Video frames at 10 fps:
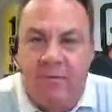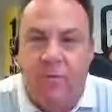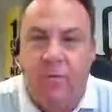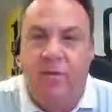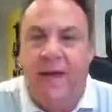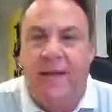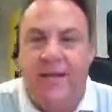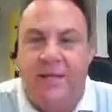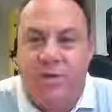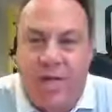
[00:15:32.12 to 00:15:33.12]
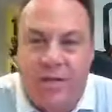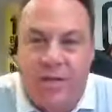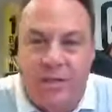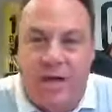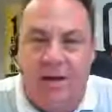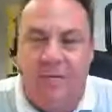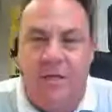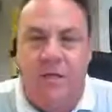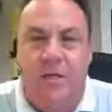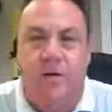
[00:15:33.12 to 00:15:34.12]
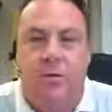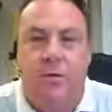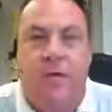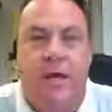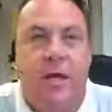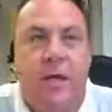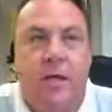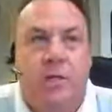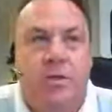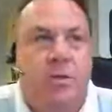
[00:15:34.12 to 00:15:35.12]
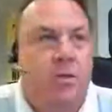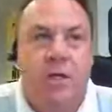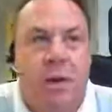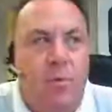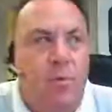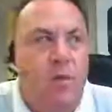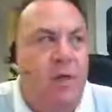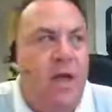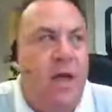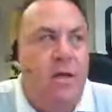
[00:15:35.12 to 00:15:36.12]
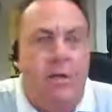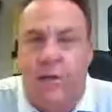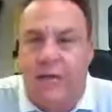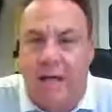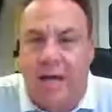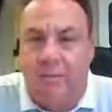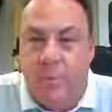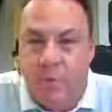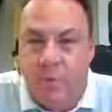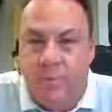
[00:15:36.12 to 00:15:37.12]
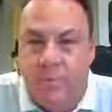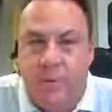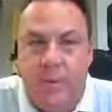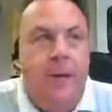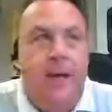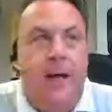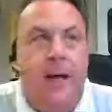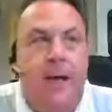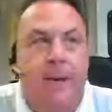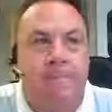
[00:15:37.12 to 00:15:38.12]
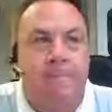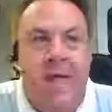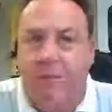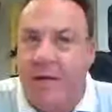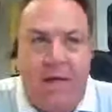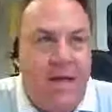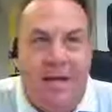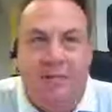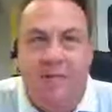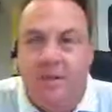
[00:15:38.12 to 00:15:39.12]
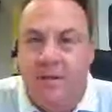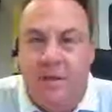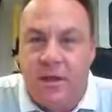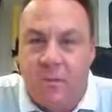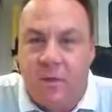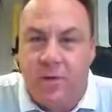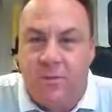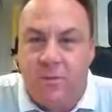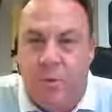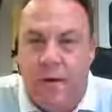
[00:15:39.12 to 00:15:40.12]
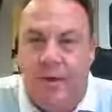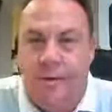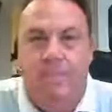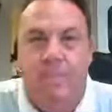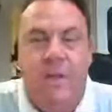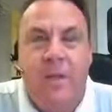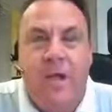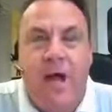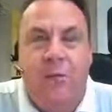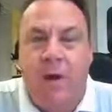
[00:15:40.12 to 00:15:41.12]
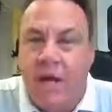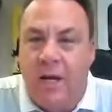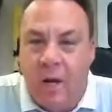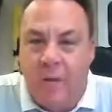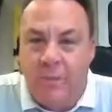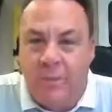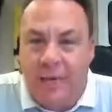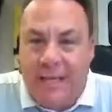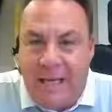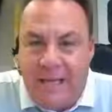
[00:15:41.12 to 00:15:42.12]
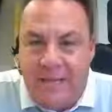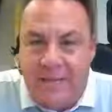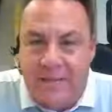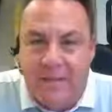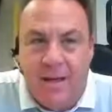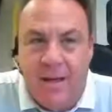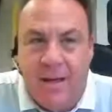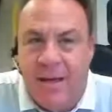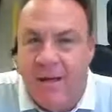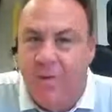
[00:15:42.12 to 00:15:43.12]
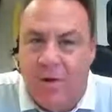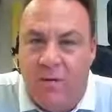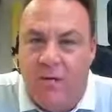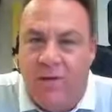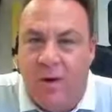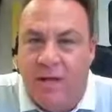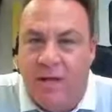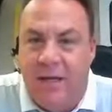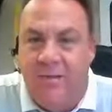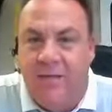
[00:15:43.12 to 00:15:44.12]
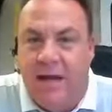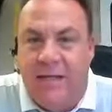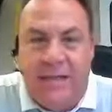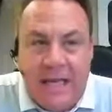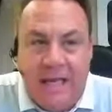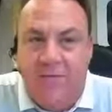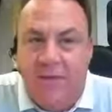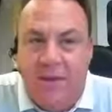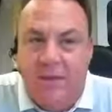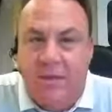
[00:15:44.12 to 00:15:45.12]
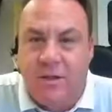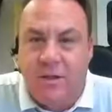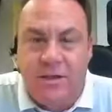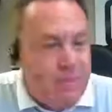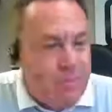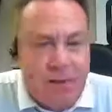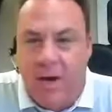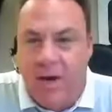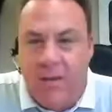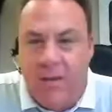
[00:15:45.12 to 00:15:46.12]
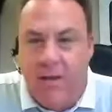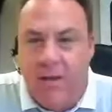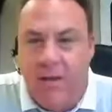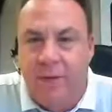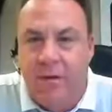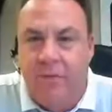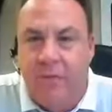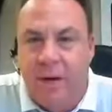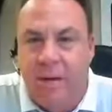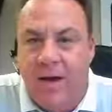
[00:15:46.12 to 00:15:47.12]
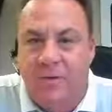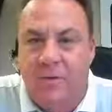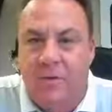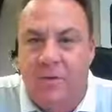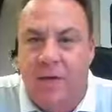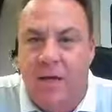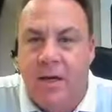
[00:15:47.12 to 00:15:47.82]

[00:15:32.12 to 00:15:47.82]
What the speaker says: he never would have had that change in his confidence to go do that. So the number one thing I do is I move every day, get physical. I work up a sweat. I write a note to my kids every morning before I leave. If I leave and they're still asleep, I write them a little love note with my wife's